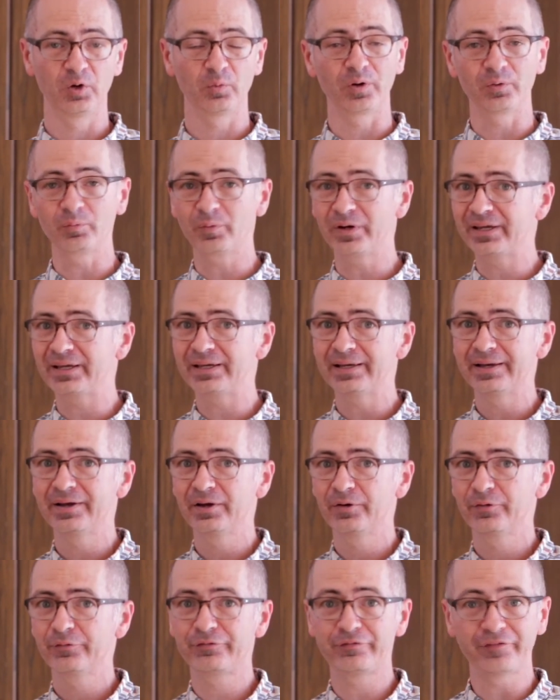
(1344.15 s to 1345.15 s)
When
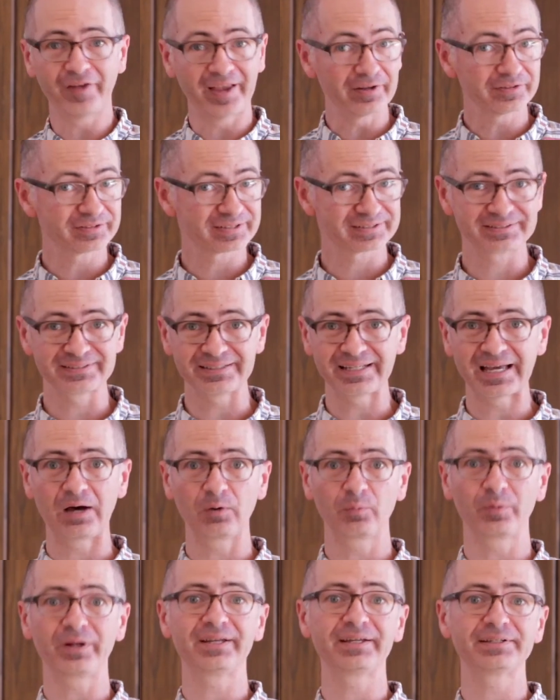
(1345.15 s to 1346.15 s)
we fail to see
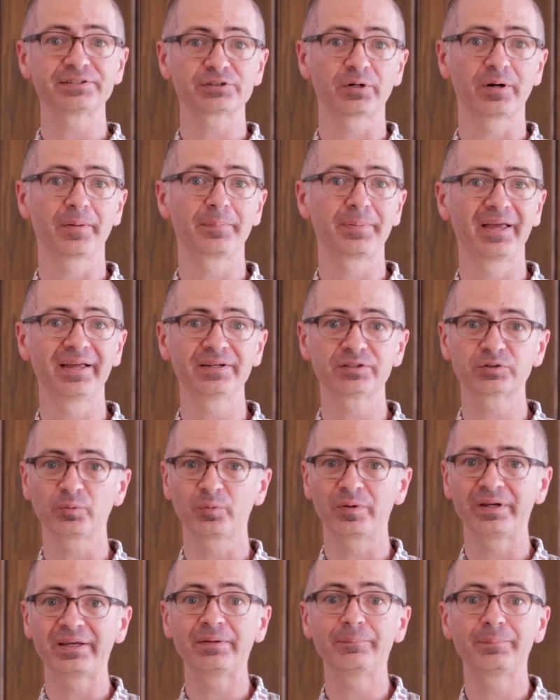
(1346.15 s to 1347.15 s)
how we need to repent,
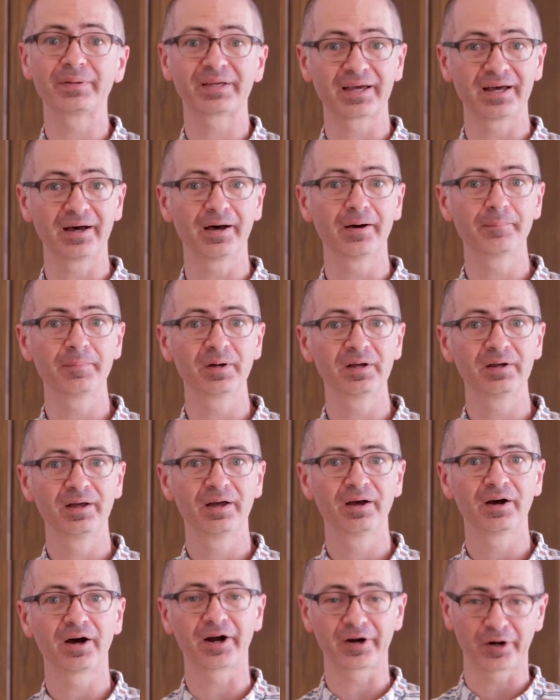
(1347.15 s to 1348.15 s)
we become
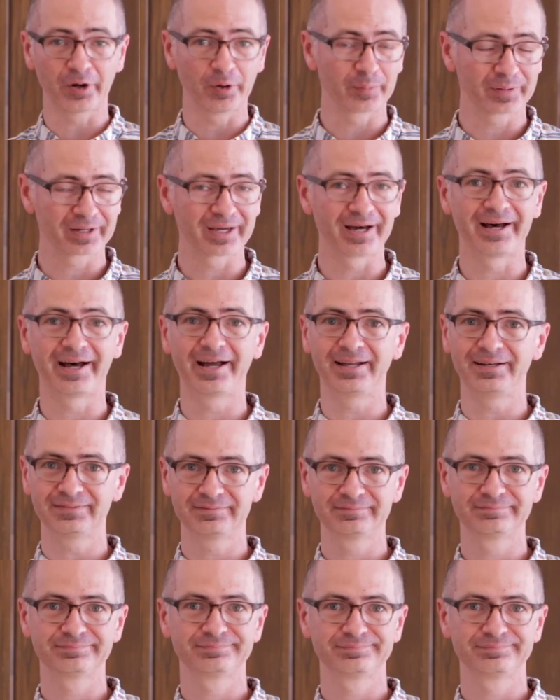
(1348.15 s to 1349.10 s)
our own God.